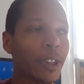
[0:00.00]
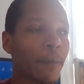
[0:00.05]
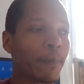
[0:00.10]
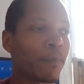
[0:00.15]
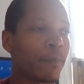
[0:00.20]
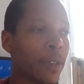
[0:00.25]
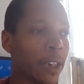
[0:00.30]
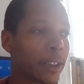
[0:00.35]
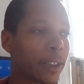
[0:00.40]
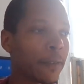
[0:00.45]
a
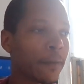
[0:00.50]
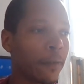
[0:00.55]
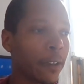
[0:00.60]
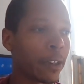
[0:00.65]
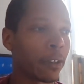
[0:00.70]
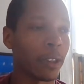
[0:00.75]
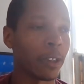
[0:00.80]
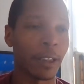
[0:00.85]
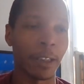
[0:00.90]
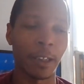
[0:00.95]
mixed
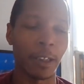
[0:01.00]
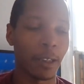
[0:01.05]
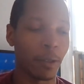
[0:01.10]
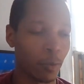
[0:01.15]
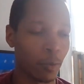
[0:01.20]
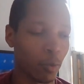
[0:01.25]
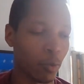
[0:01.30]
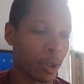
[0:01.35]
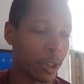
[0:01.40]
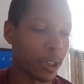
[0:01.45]
feeling
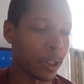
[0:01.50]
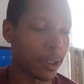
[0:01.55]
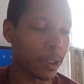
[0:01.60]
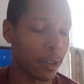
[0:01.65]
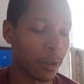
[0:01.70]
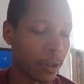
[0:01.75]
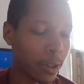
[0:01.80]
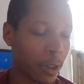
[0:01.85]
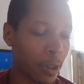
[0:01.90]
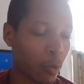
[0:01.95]
with
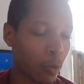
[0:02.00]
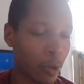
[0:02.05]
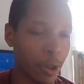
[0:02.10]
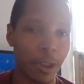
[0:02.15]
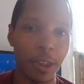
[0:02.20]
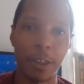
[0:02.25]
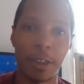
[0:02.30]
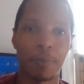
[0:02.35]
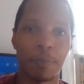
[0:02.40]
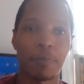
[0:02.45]
this,
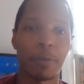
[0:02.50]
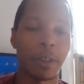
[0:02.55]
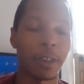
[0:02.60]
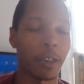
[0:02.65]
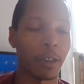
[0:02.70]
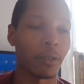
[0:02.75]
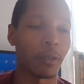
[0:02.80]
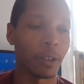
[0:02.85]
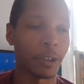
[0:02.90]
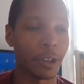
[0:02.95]
with this
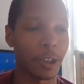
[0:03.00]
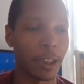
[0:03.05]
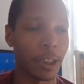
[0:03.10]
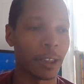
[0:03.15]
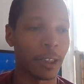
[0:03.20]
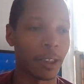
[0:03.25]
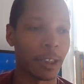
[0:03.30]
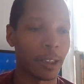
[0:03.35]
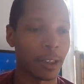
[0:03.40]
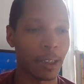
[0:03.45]
particular
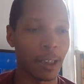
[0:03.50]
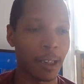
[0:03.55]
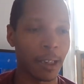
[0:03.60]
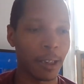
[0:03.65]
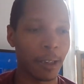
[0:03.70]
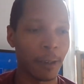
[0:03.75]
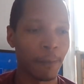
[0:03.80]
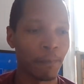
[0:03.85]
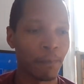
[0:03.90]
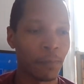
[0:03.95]
scene, because it's
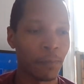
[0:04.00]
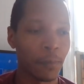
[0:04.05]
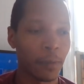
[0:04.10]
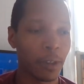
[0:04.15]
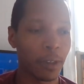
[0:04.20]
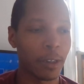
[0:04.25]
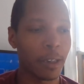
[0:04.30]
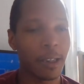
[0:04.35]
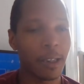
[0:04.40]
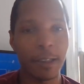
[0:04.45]
like
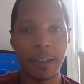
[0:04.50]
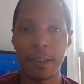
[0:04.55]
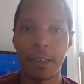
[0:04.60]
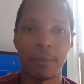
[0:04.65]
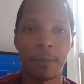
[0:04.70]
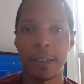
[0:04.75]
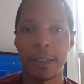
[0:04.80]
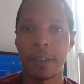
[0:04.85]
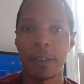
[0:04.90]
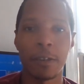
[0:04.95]
they
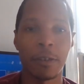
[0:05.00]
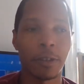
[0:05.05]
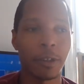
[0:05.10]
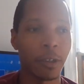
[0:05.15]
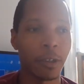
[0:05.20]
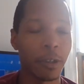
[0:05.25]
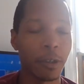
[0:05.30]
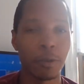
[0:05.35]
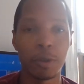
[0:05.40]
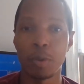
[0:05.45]
seem like they're
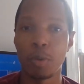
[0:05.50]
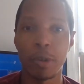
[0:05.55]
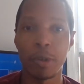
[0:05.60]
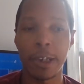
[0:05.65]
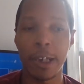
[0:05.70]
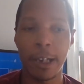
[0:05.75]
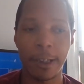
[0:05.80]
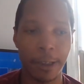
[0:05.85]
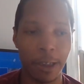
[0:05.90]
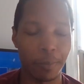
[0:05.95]
the
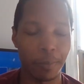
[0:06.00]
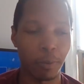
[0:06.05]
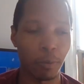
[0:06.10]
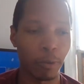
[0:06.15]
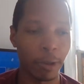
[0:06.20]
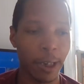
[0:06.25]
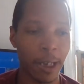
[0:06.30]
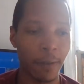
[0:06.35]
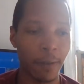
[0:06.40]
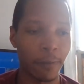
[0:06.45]
usual catch up
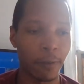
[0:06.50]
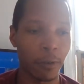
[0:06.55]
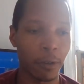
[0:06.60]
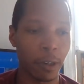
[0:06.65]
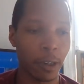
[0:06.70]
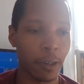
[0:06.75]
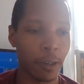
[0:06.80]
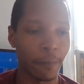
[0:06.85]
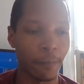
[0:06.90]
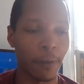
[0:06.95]
or
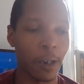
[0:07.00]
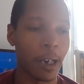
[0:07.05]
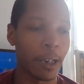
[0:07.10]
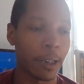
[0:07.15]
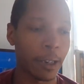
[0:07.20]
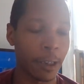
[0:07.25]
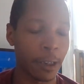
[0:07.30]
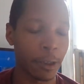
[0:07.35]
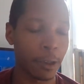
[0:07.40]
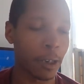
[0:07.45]
whatever and
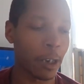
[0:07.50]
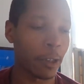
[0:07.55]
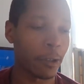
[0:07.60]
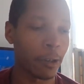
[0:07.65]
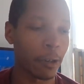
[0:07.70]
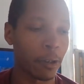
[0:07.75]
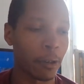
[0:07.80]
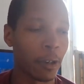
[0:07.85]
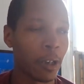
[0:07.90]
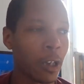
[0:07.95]
confiding each
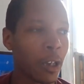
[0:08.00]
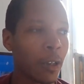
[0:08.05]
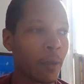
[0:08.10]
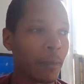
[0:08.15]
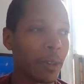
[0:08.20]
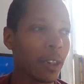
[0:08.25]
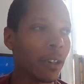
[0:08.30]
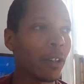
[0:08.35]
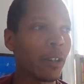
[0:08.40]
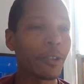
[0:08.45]
other,
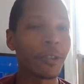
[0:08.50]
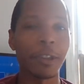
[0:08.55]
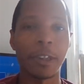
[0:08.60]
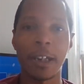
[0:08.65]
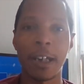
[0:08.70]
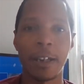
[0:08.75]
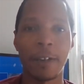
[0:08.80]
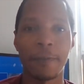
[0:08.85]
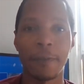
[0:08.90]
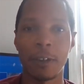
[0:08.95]
but it also
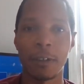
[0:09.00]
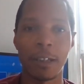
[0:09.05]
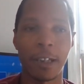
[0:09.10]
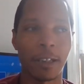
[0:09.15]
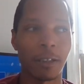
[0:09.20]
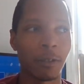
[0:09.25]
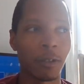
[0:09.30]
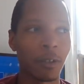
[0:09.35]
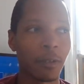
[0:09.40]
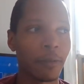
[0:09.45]
kind of felt
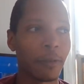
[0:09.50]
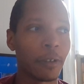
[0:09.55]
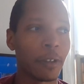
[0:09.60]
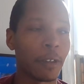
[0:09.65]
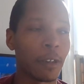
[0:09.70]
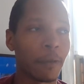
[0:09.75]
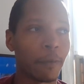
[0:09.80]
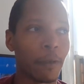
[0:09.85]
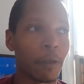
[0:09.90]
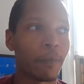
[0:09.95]
like a little
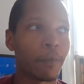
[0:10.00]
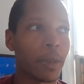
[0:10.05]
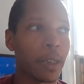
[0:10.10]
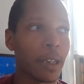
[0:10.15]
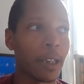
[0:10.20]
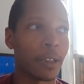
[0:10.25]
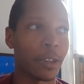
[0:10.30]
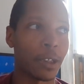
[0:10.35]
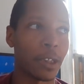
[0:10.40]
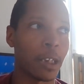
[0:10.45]
bit of a
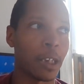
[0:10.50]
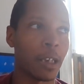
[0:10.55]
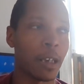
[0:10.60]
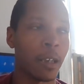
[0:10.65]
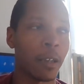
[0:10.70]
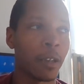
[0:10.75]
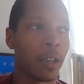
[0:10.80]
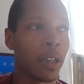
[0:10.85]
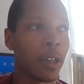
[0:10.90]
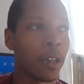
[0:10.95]

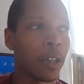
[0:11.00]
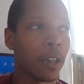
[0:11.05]
PSA,